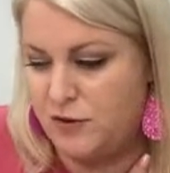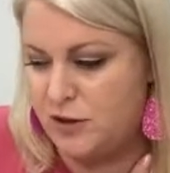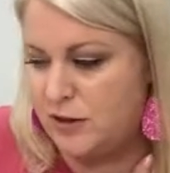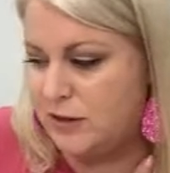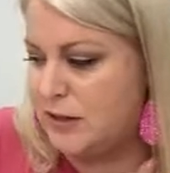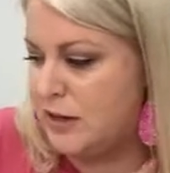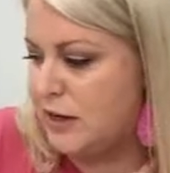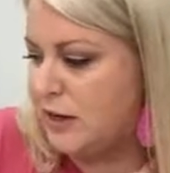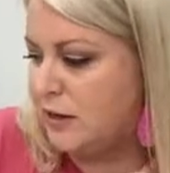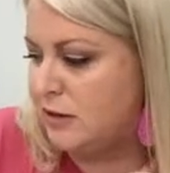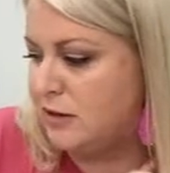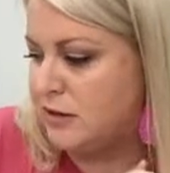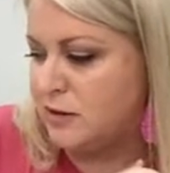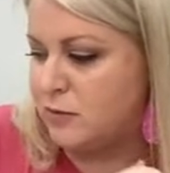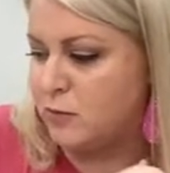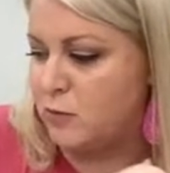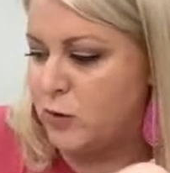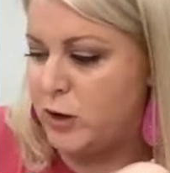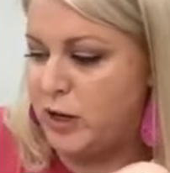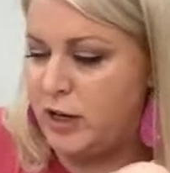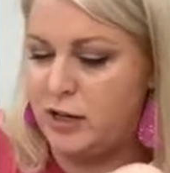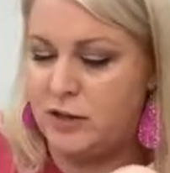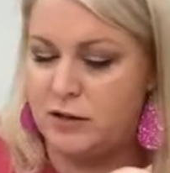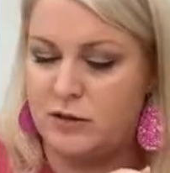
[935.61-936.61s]
just add some
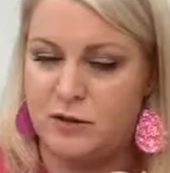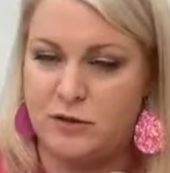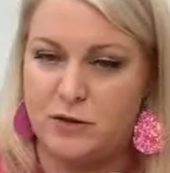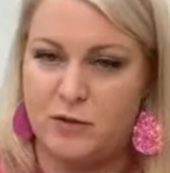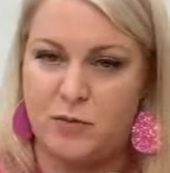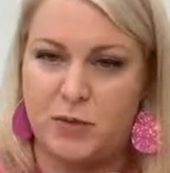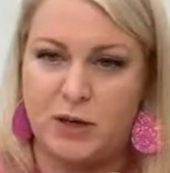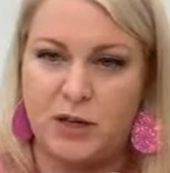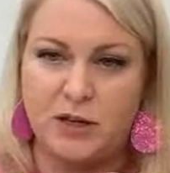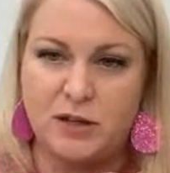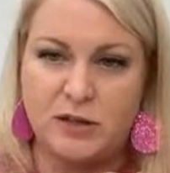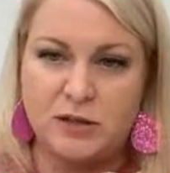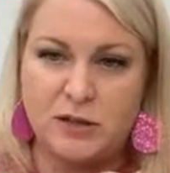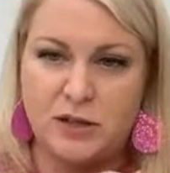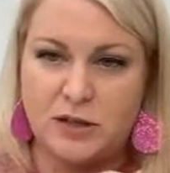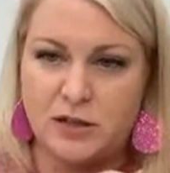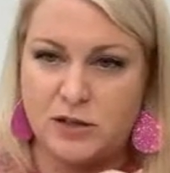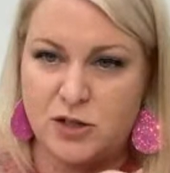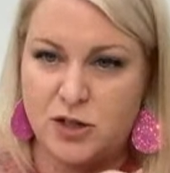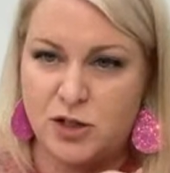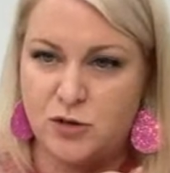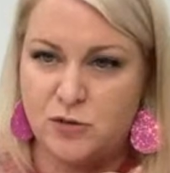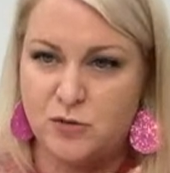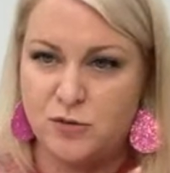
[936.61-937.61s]
white to the pinks
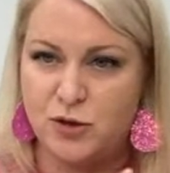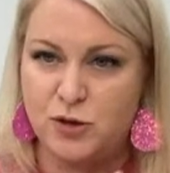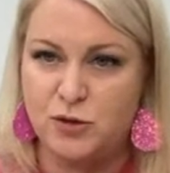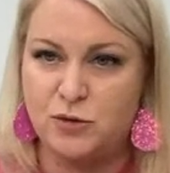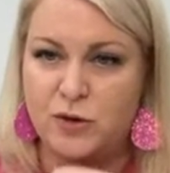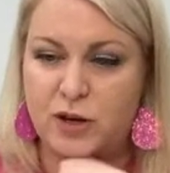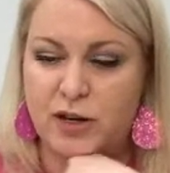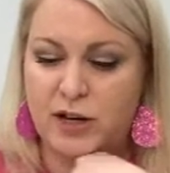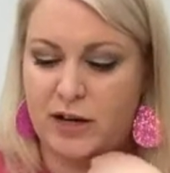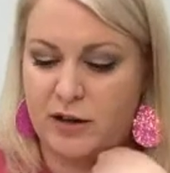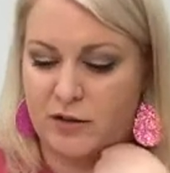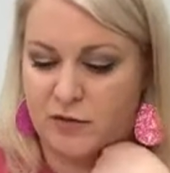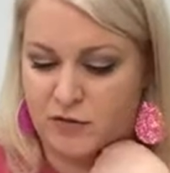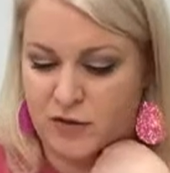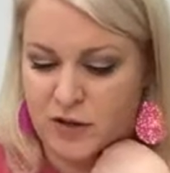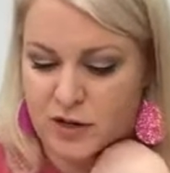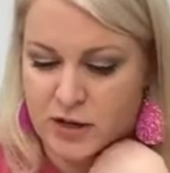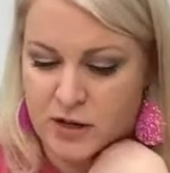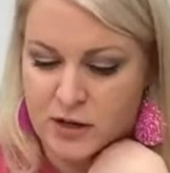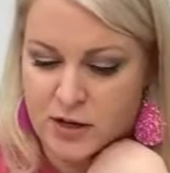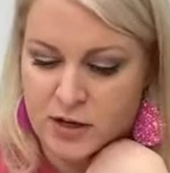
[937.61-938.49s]
that you do have.